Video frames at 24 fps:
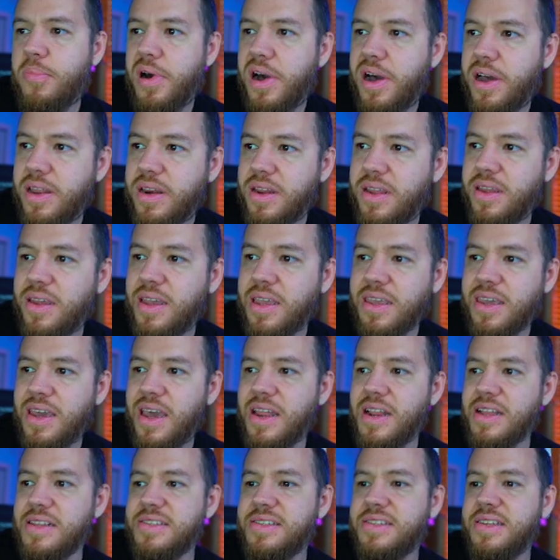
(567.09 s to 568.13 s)
But
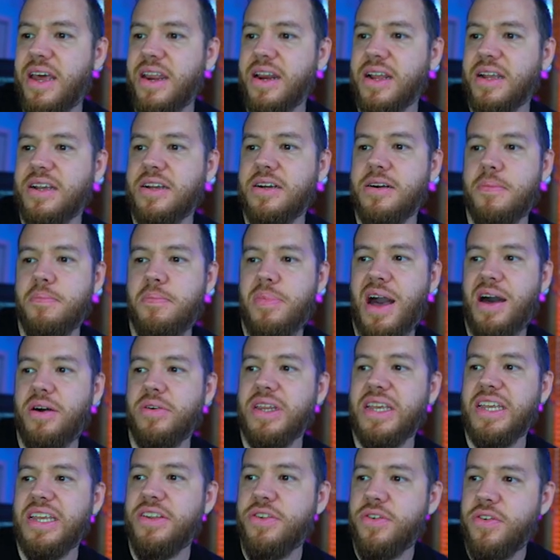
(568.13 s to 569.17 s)
again, it's not a
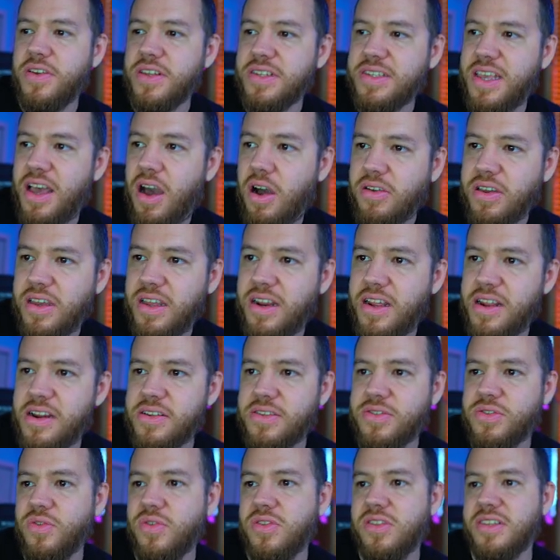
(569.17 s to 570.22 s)
compound interest calculator,
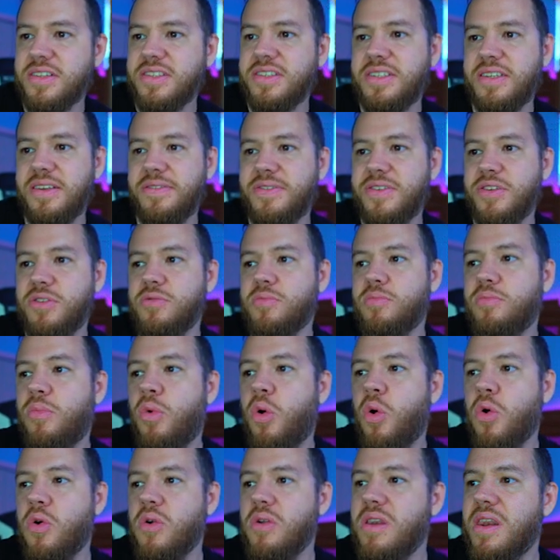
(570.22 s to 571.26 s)
so it just gives you
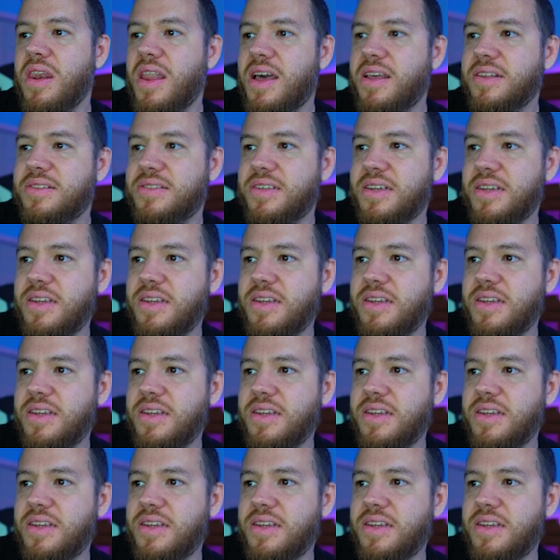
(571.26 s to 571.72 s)
more or less